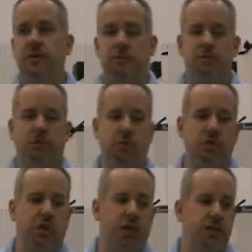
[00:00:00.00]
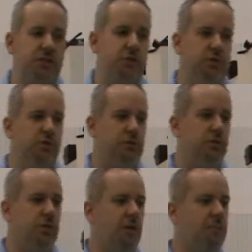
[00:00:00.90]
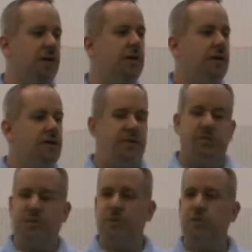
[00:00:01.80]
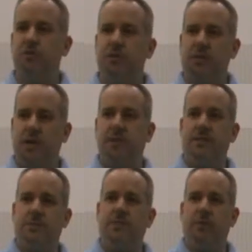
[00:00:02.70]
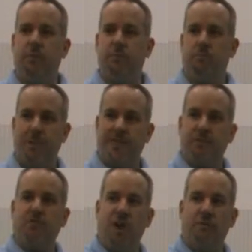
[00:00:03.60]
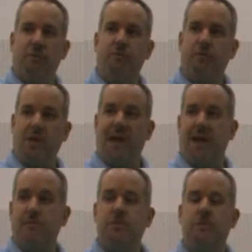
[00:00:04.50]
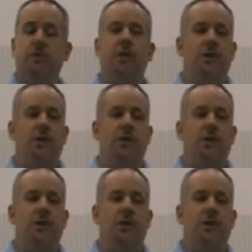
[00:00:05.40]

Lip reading: This was commercialized to a company that was able to use a desktop mass spectrometer for labs.